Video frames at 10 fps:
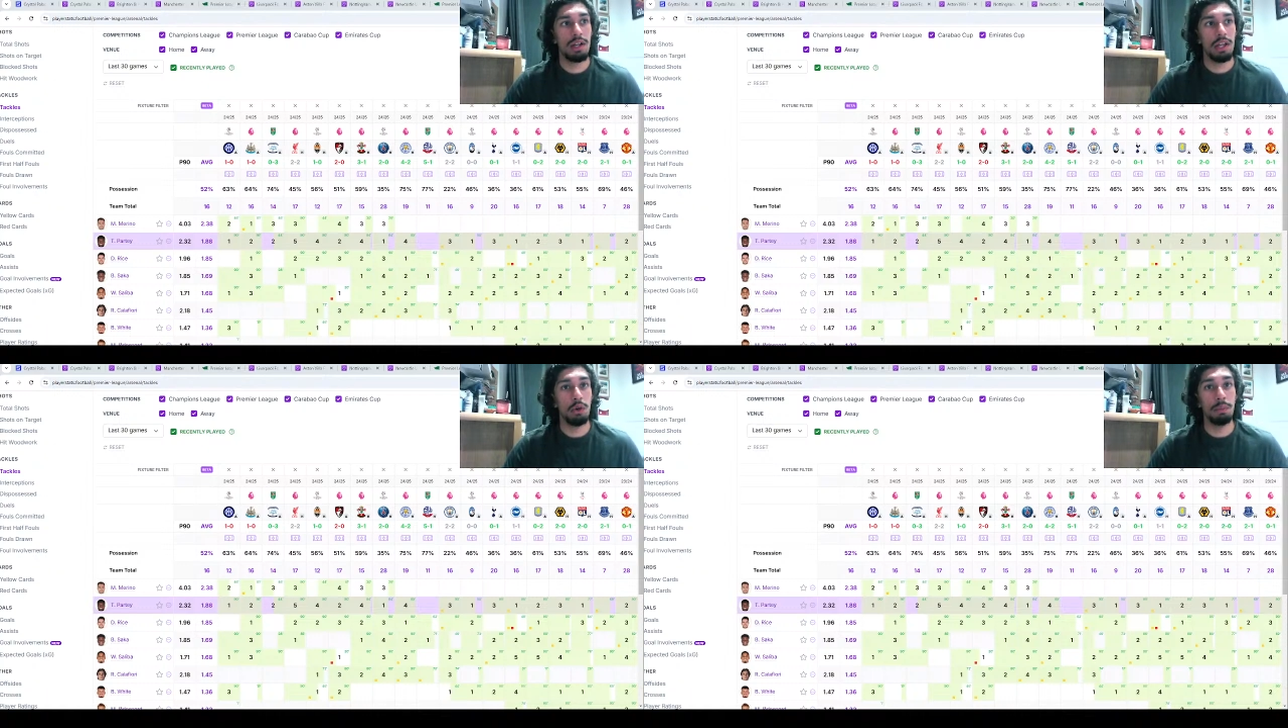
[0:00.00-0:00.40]

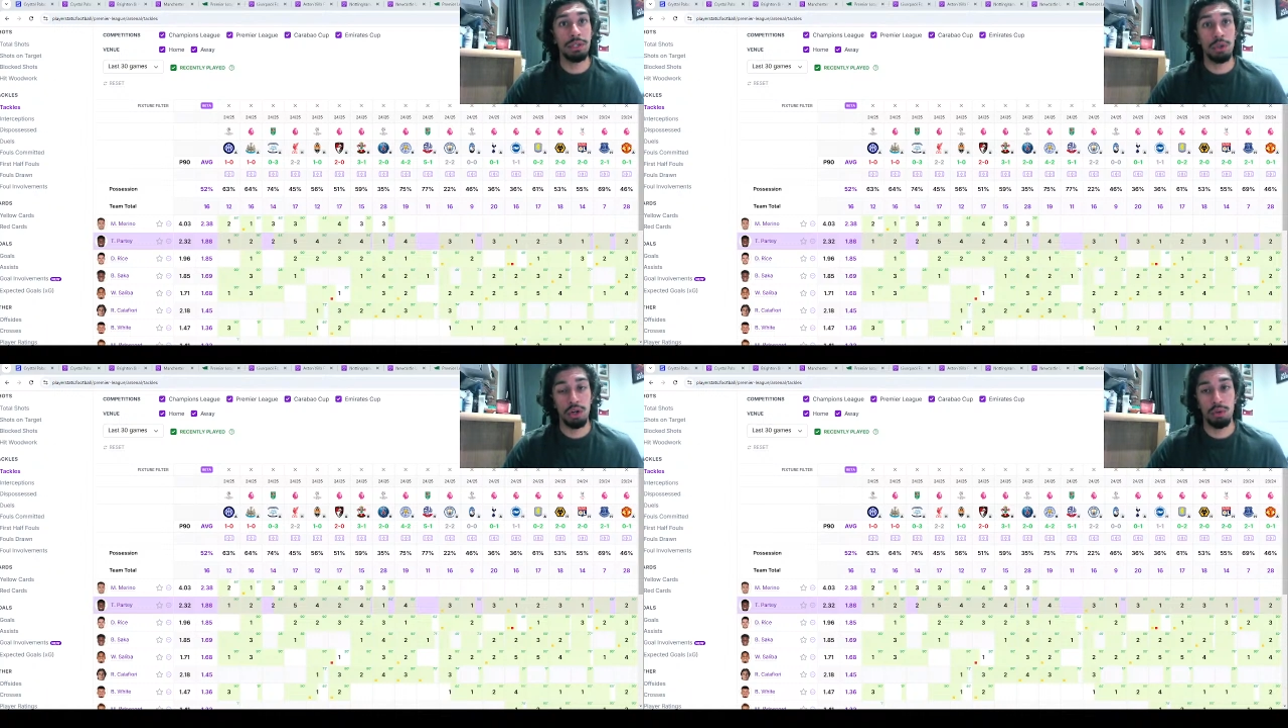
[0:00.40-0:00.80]
it will be
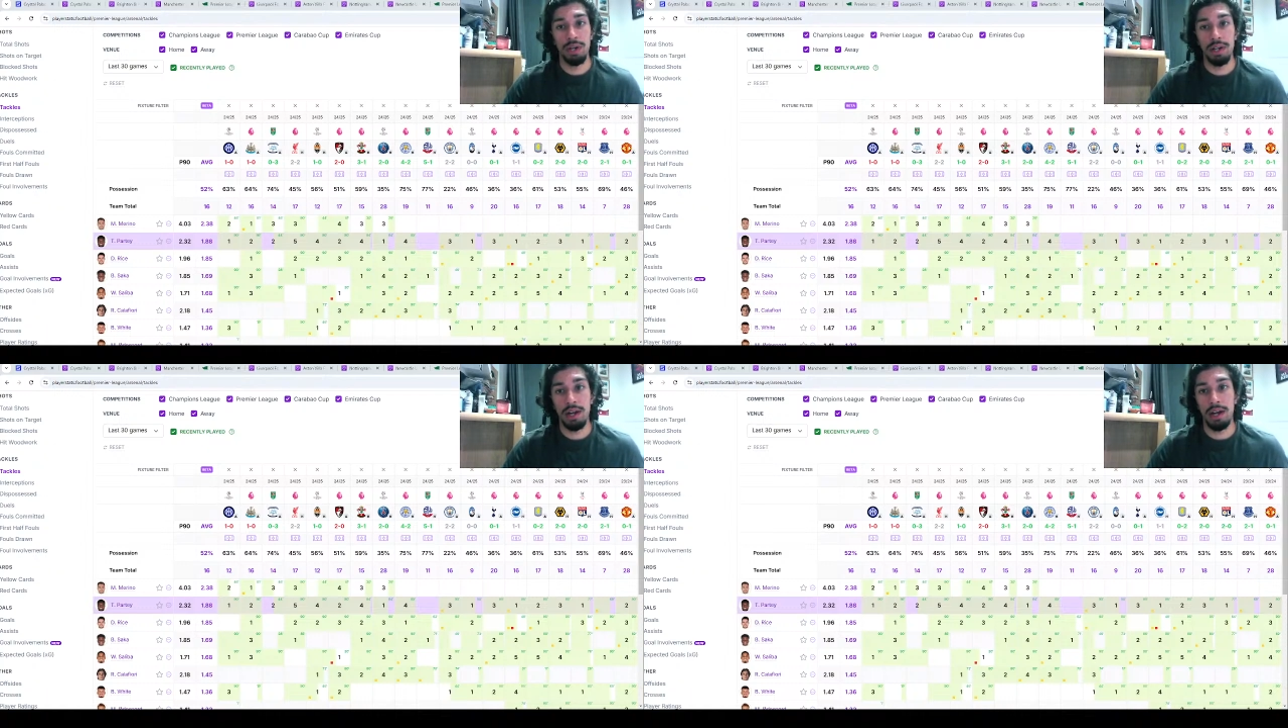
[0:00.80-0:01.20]

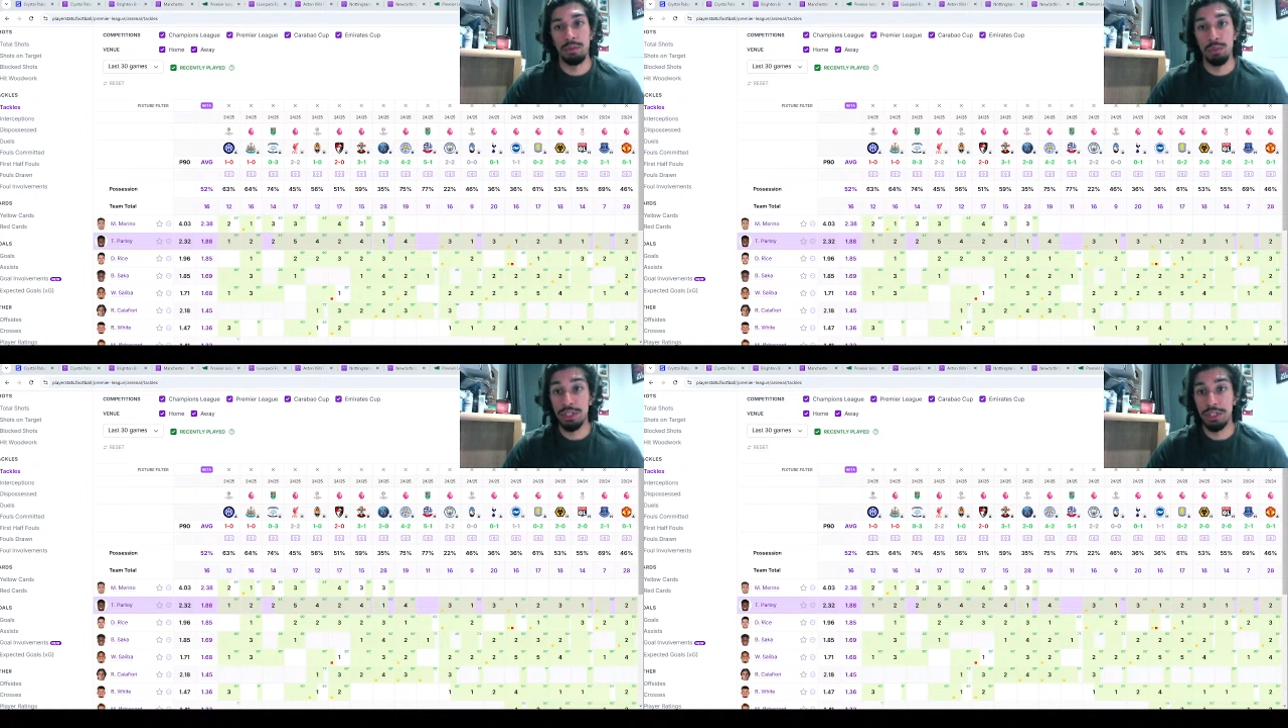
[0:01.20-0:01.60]
Cucurella
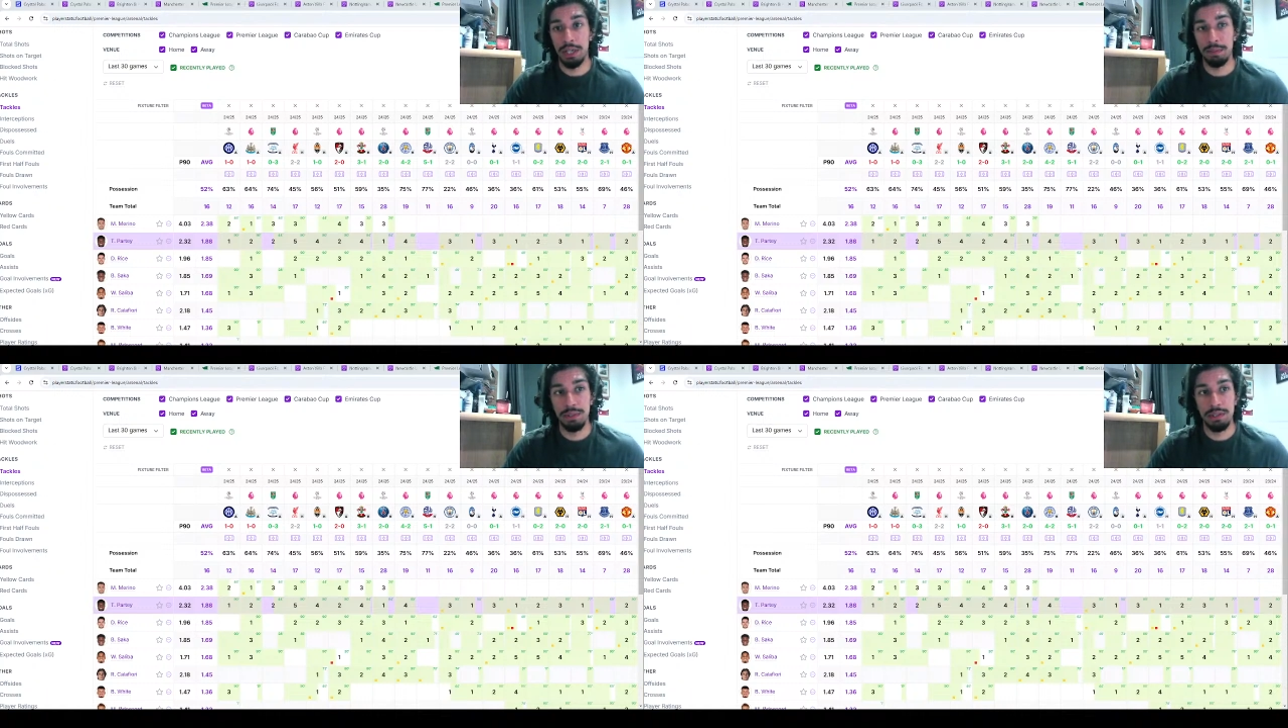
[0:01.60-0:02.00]
and Reece
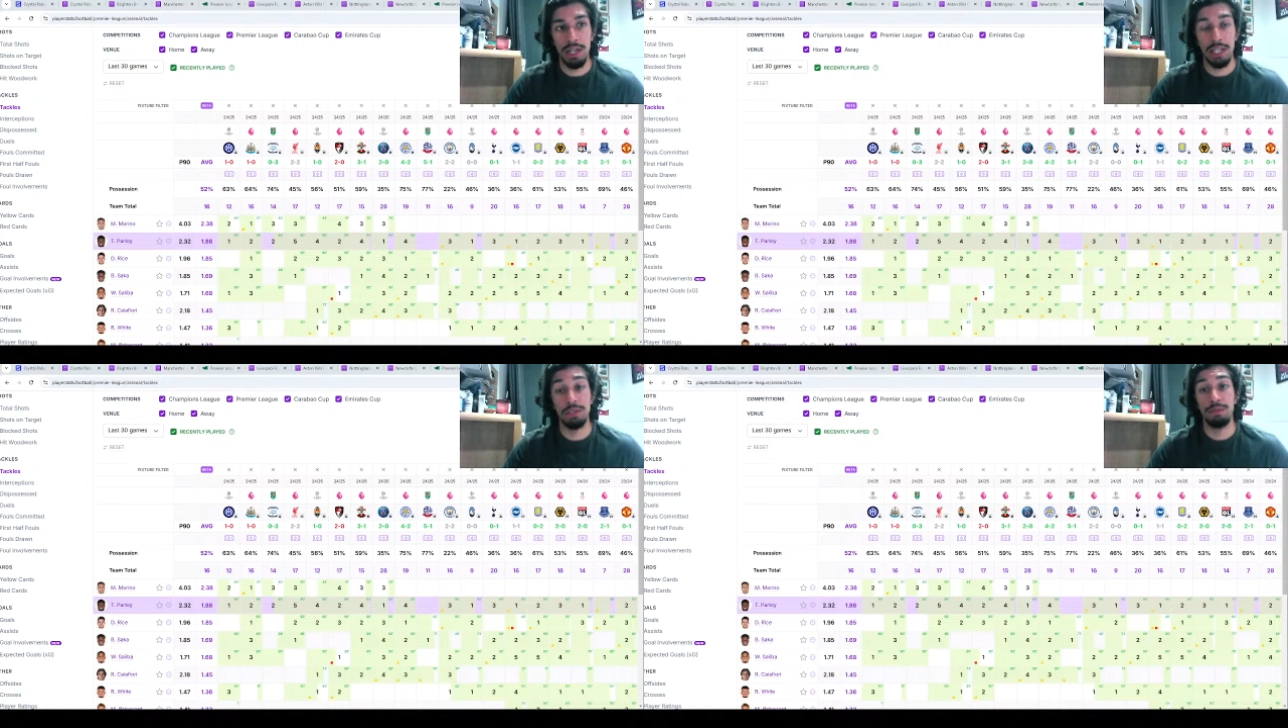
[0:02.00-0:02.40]
James
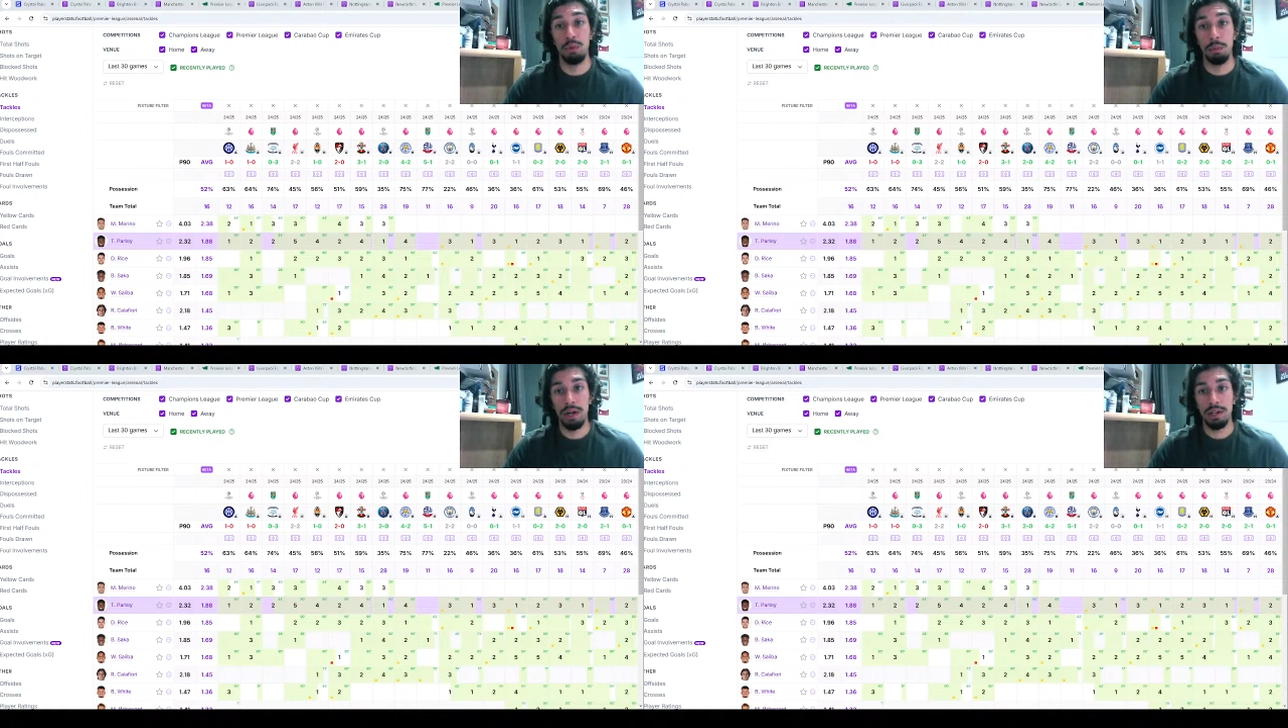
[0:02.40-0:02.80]
as the
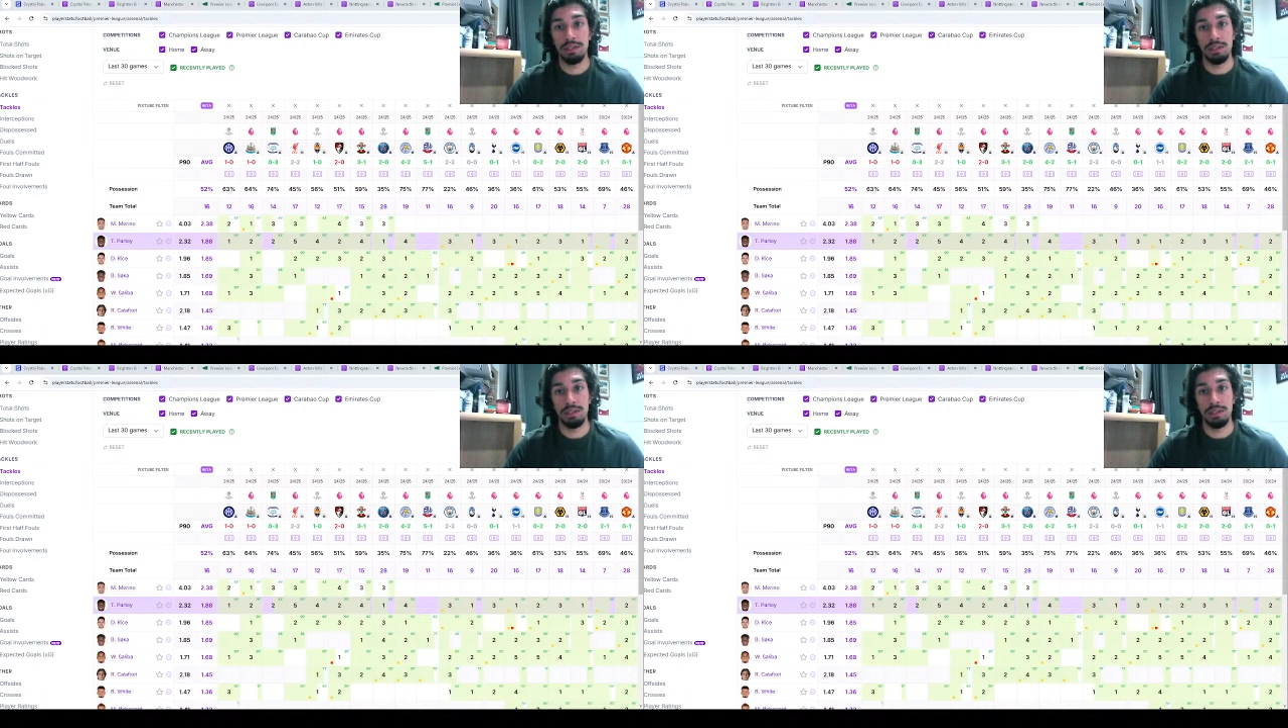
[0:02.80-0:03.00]
fullbacks,